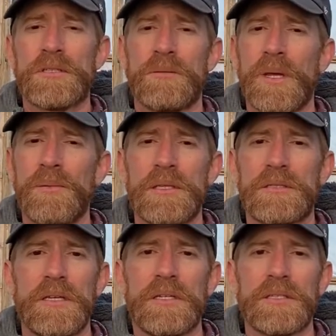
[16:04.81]
then maybe a
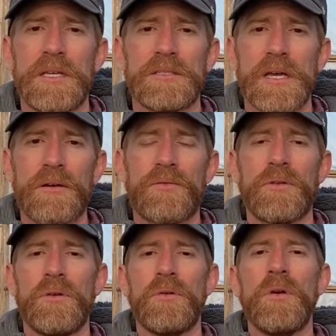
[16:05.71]
CSA is not for
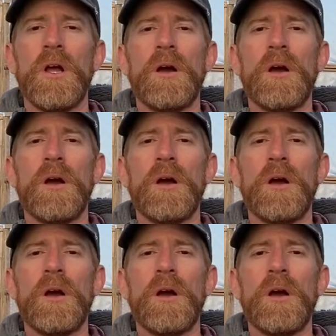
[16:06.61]
you.